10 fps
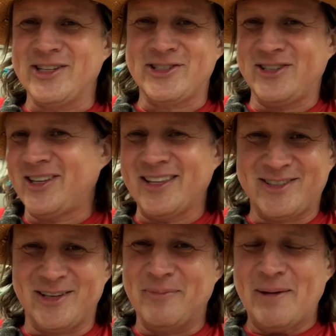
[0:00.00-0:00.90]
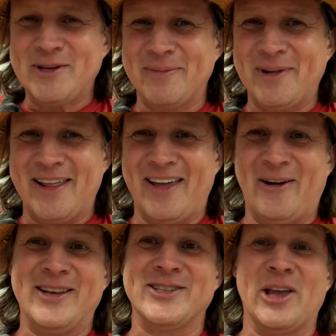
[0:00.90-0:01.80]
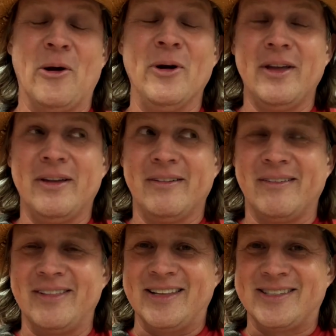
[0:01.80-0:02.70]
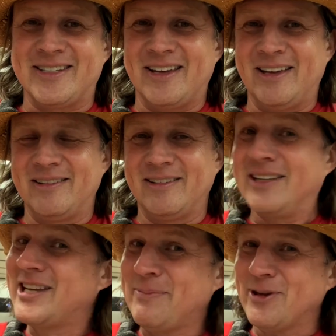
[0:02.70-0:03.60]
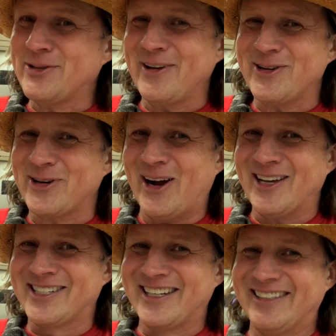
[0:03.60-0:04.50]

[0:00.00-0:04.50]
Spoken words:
It's just it might be something on their end. So let's keep those fingers crossed.